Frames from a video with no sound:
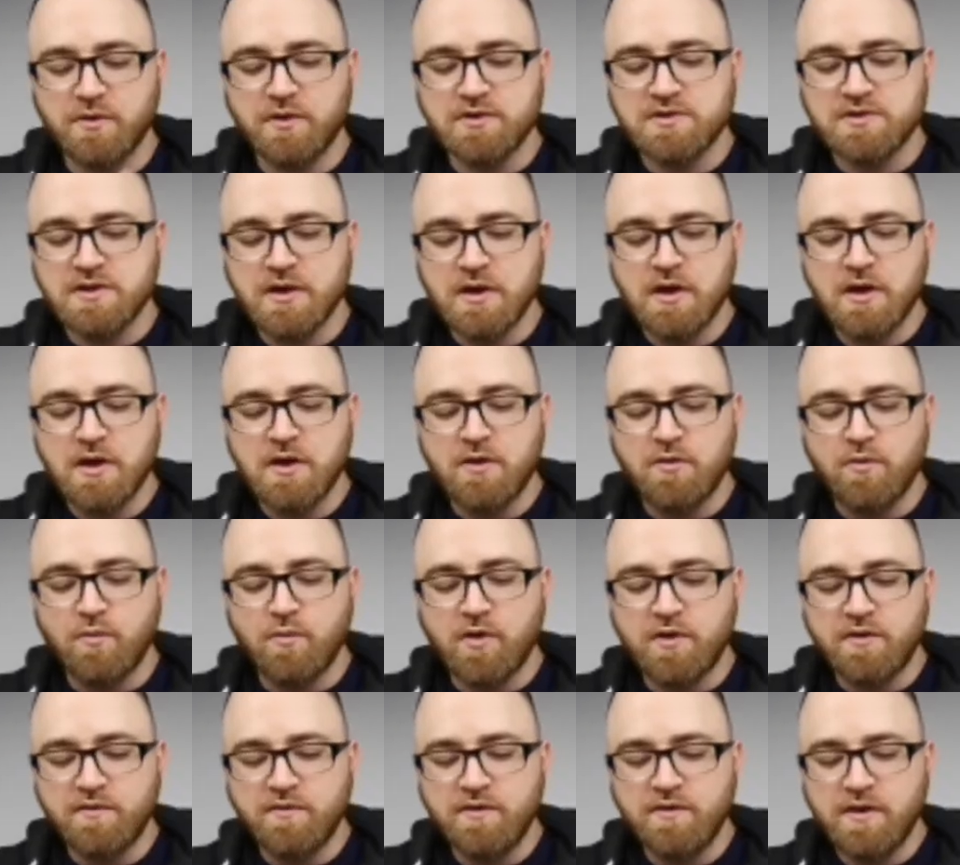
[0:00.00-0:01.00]
So of course,
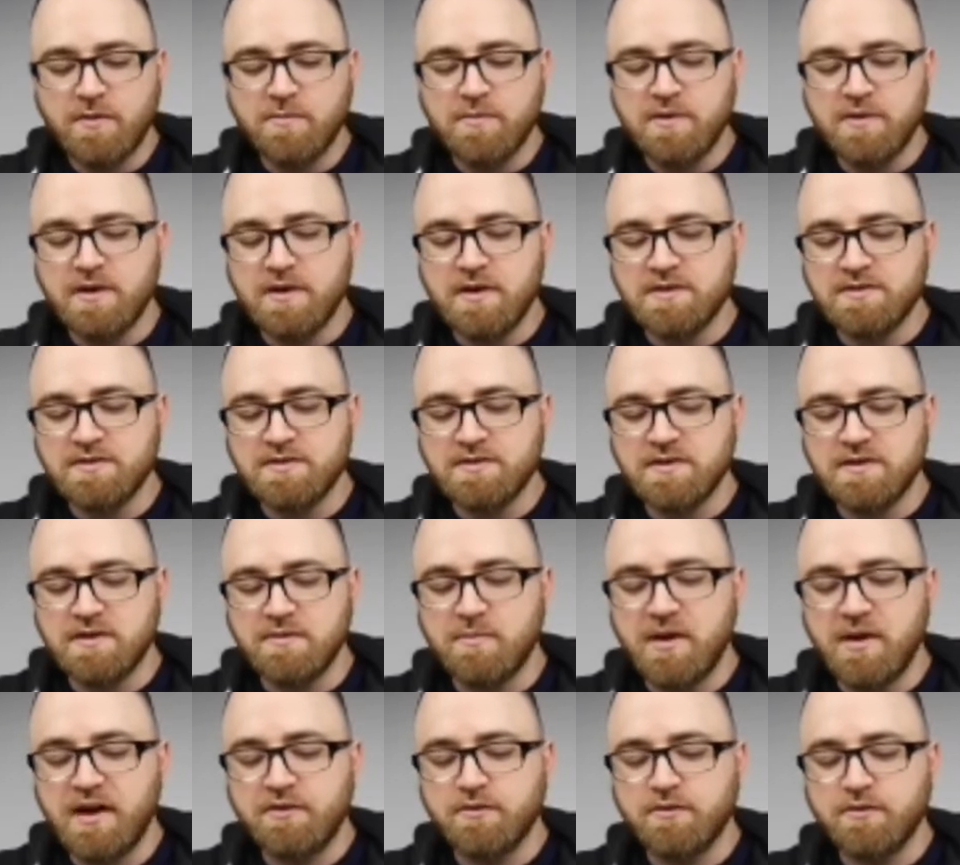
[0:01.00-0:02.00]
one of them is
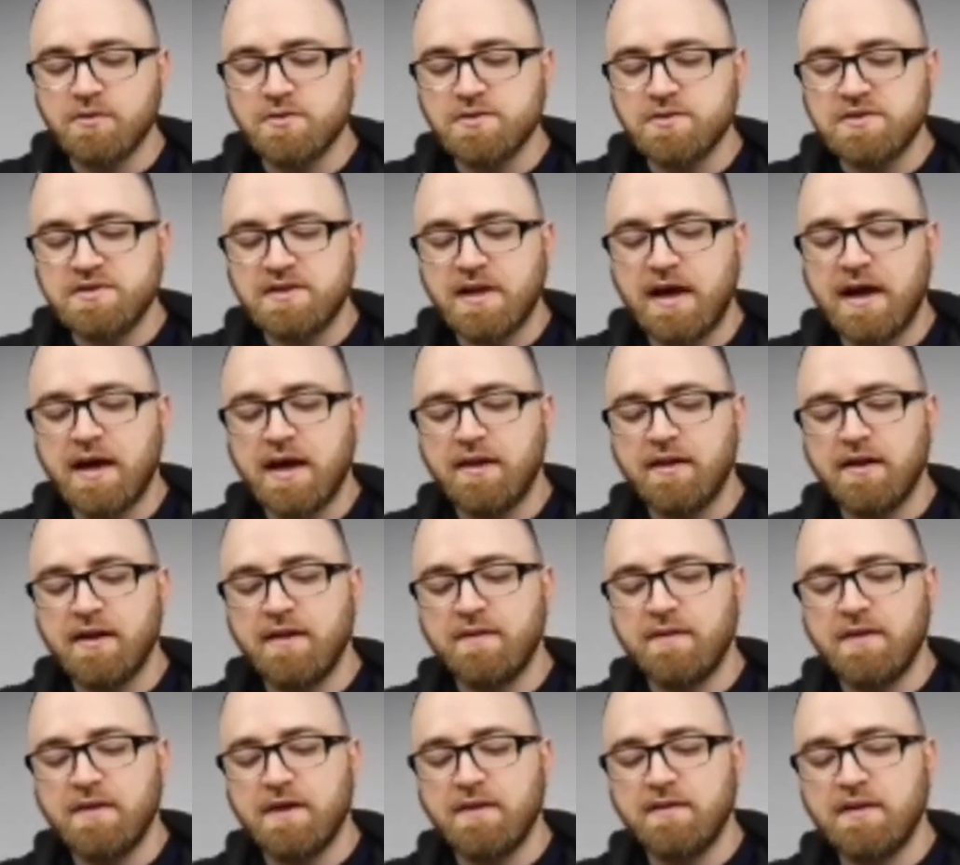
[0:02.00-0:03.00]
the micro style,
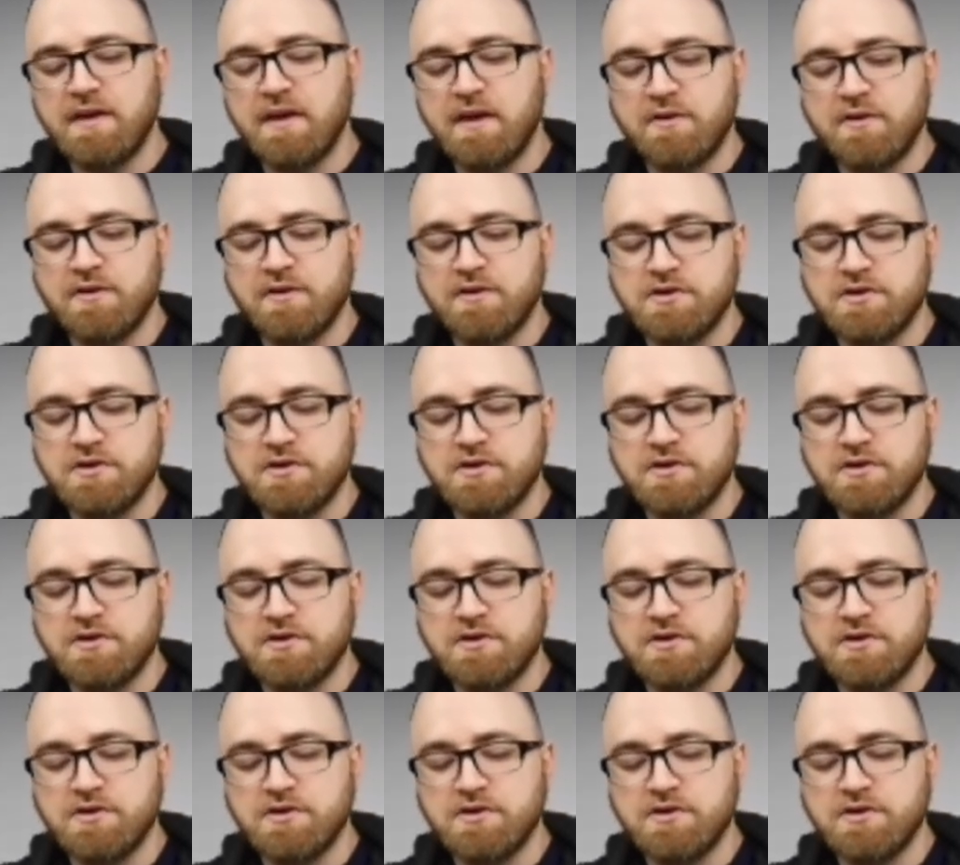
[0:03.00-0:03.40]
and then the